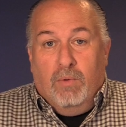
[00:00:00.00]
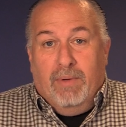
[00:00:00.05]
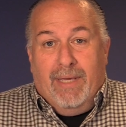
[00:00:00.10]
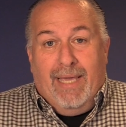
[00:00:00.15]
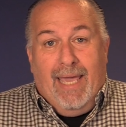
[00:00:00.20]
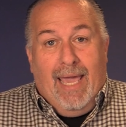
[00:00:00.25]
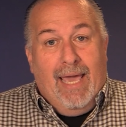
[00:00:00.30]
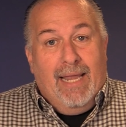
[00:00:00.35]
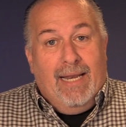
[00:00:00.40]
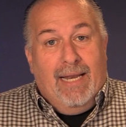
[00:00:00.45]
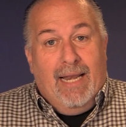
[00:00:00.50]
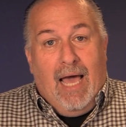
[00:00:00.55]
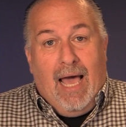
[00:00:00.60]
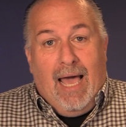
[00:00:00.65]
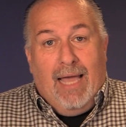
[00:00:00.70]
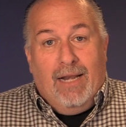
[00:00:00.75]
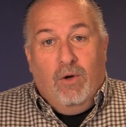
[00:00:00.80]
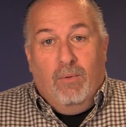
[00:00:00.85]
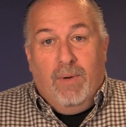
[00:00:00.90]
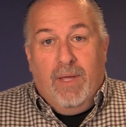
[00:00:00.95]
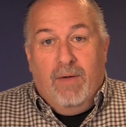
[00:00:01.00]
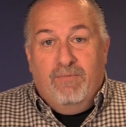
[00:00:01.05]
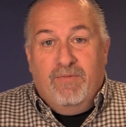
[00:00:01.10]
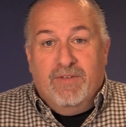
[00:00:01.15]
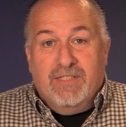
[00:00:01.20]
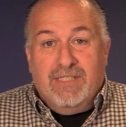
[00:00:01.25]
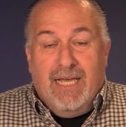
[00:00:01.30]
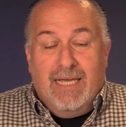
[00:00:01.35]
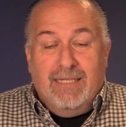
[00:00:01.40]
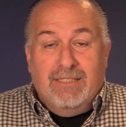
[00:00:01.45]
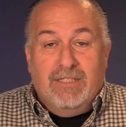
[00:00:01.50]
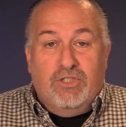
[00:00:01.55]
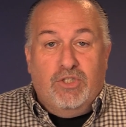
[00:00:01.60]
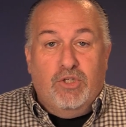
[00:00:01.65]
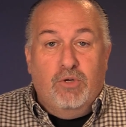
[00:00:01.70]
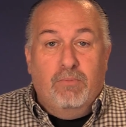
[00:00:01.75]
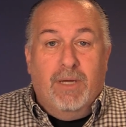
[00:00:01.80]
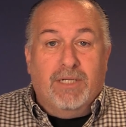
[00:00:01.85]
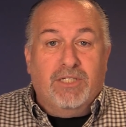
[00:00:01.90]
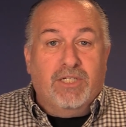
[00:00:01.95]
we can. And I don't emphasize it
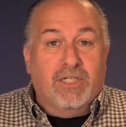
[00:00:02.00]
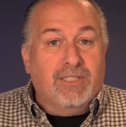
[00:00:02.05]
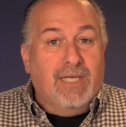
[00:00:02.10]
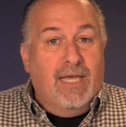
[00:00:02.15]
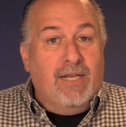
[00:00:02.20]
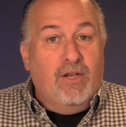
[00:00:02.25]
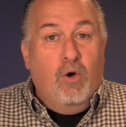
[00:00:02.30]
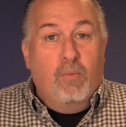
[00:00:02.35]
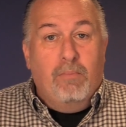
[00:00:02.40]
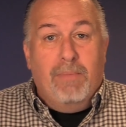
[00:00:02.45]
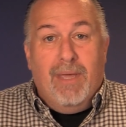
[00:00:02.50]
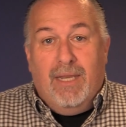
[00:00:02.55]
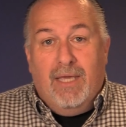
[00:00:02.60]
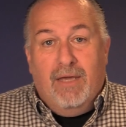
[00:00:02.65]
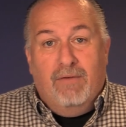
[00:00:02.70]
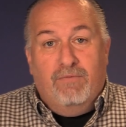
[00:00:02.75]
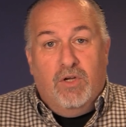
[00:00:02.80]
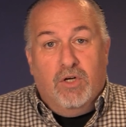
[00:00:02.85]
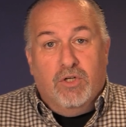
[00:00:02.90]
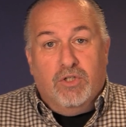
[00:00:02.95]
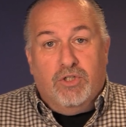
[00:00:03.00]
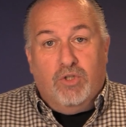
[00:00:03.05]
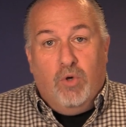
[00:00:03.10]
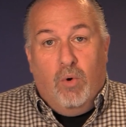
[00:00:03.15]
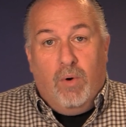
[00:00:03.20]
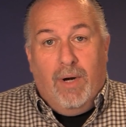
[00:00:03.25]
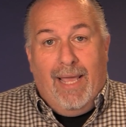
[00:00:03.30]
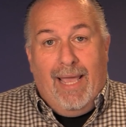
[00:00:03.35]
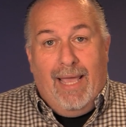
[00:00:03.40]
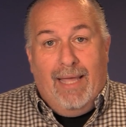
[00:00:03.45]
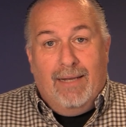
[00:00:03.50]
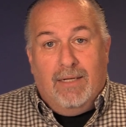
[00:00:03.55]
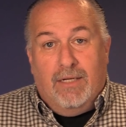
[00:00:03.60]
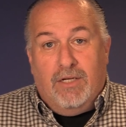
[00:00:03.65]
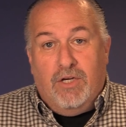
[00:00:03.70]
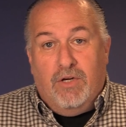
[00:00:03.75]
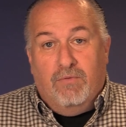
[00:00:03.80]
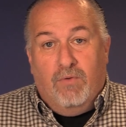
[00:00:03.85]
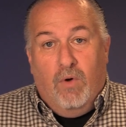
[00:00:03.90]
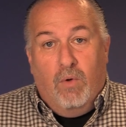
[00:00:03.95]
too much because I know many of you are shorthanded.
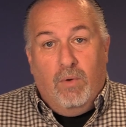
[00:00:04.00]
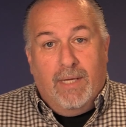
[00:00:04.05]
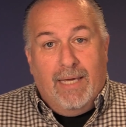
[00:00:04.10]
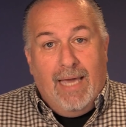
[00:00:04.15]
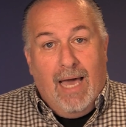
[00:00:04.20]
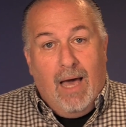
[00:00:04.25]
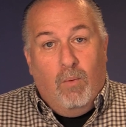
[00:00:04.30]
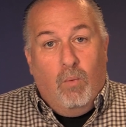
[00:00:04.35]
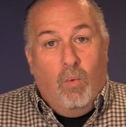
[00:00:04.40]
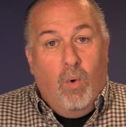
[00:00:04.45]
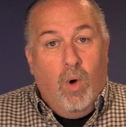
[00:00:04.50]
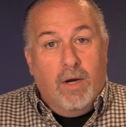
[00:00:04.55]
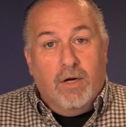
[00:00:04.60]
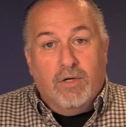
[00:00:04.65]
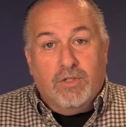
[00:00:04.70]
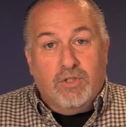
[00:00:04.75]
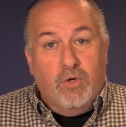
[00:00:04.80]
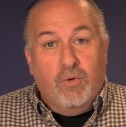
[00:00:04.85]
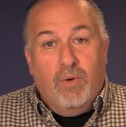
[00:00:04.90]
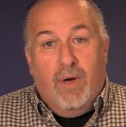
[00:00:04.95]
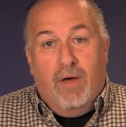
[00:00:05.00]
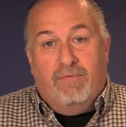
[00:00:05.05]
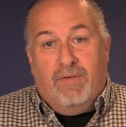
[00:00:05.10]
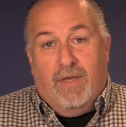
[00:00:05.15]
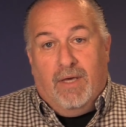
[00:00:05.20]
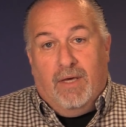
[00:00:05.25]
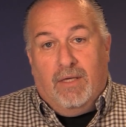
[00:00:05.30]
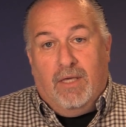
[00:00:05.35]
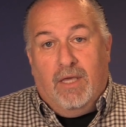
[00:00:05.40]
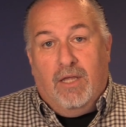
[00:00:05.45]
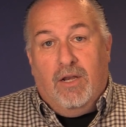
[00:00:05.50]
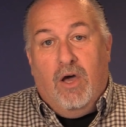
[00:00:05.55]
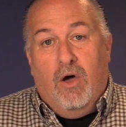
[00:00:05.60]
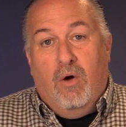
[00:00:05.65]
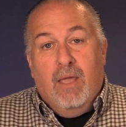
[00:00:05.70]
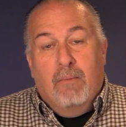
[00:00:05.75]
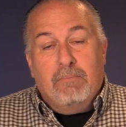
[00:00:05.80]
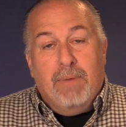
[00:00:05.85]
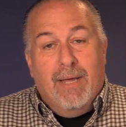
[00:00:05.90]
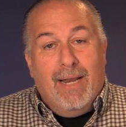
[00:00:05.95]
You've only got one or two of you, you
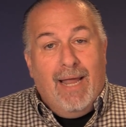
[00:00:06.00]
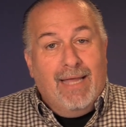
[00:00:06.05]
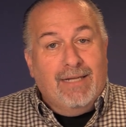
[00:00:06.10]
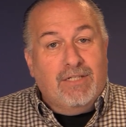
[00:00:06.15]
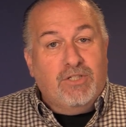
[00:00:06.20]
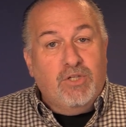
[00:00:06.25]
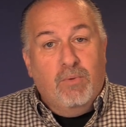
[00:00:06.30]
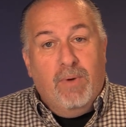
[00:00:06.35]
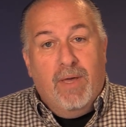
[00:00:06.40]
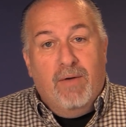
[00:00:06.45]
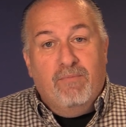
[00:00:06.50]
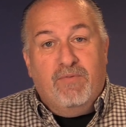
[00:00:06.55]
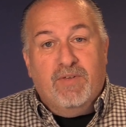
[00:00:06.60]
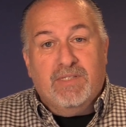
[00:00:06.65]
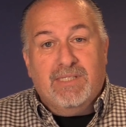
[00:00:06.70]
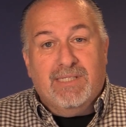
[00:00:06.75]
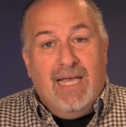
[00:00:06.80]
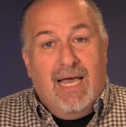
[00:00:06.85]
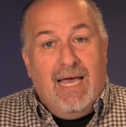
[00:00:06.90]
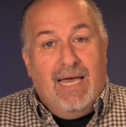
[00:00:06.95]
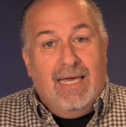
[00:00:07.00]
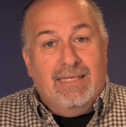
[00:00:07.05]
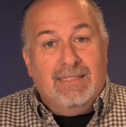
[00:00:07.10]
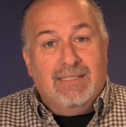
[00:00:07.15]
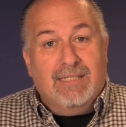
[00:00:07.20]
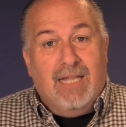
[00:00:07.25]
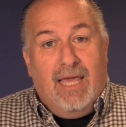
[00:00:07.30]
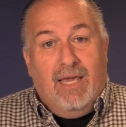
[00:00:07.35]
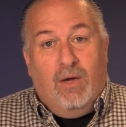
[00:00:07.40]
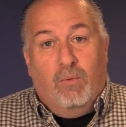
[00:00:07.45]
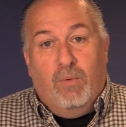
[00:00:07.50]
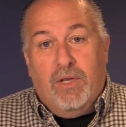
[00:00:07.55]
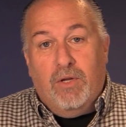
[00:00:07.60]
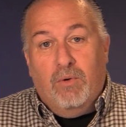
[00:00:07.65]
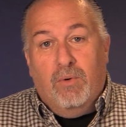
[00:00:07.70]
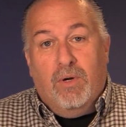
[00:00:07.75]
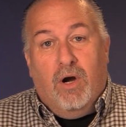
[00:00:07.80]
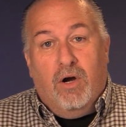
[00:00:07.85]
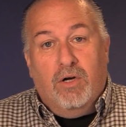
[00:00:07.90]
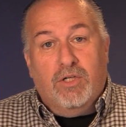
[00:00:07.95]
know, but I do emphasize, like we
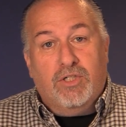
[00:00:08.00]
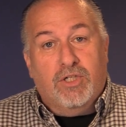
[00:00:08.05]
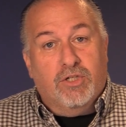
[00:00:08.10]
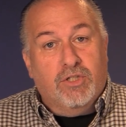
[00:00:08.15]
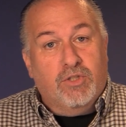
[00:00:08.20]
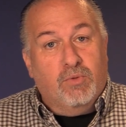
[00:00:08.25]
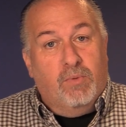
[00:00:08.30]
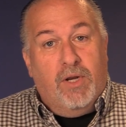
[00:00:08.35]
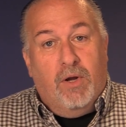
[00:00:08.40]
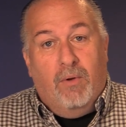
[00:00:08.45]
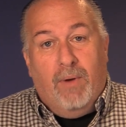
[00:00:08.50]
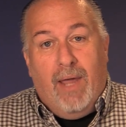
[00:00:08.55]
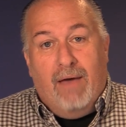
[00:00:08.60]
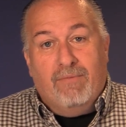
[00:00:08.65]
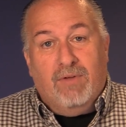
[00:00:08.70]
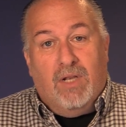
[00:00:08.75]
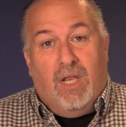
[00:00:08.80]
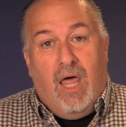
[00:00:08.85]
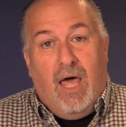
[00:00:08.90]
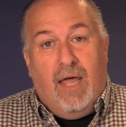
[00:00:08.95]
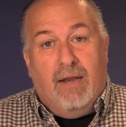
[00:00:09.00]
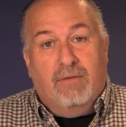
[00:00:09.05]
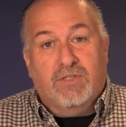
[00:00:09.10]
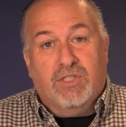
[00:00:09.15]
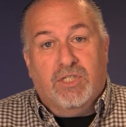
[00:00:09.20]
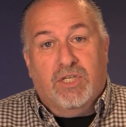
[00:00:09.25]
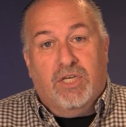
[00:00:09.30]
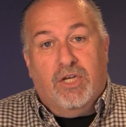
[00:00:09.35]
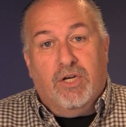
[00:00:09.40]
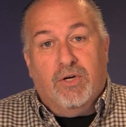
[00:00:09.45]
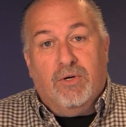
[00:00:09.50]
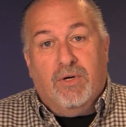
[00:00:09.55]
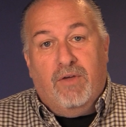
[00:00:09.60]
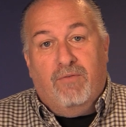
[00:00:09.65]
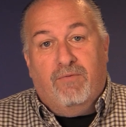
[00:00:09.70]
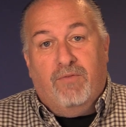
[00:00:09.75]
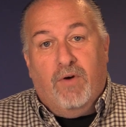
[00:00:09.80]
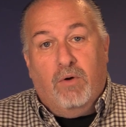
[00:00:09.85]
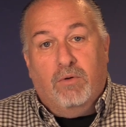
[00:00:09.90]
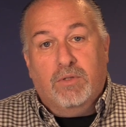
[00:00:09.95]
do at our church, we don't have a lot of security
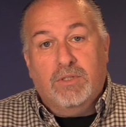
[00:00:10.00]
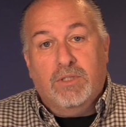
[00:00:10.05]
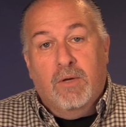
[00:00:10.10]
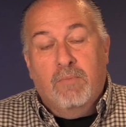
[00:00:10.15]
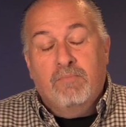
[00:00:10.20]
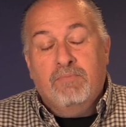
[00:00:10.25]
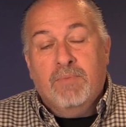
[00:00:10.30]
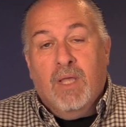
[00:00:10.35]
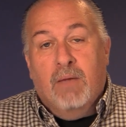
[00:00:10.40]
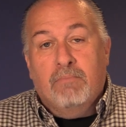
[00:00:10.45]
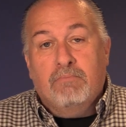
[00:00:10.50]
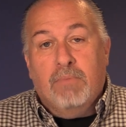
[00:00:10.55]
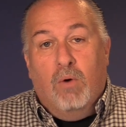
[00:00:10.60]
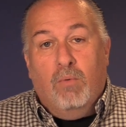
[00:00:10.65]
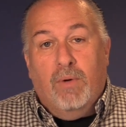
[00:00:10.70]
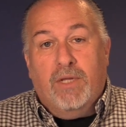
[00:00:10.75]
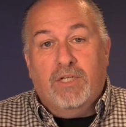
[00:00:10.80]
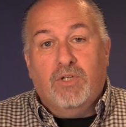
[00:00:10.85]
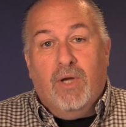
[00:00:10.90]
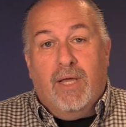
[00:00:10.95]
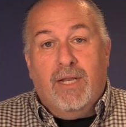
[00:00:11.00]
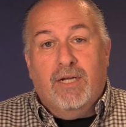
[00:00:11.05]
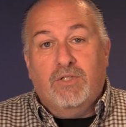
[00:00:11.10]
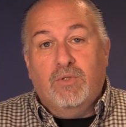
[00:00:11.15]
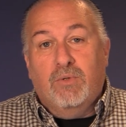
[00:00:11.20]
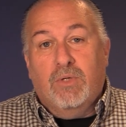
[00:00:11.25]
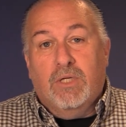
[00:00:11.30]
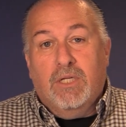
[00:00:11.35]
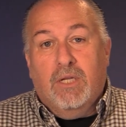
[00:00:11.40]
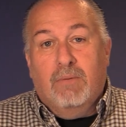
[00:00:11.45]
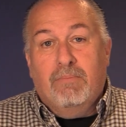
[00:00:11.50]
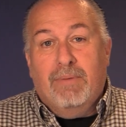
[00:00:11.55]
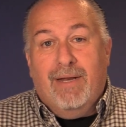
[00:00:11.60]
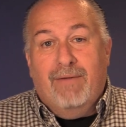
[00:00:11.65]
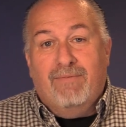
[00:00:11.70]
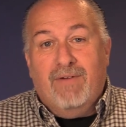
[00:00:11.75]
folks, but we try to do a little bit of